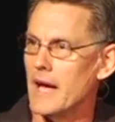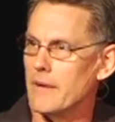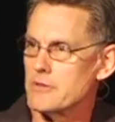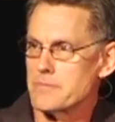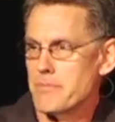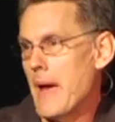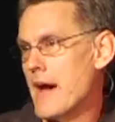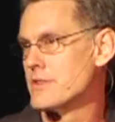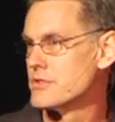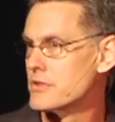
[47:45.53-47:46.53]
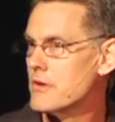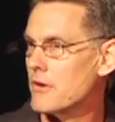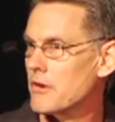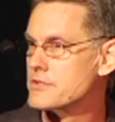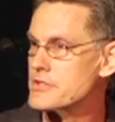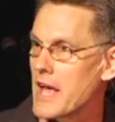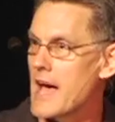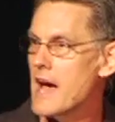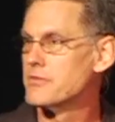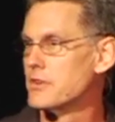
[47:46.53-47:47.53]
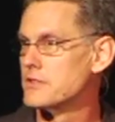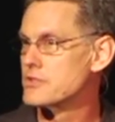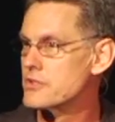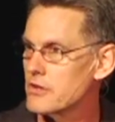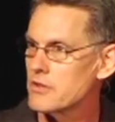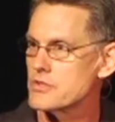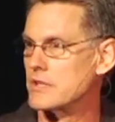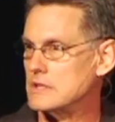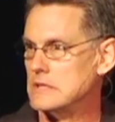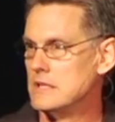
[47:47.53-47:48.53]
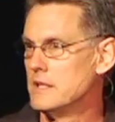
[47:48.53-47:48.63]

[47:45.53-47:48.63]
I was a pastor or on staff in a church, and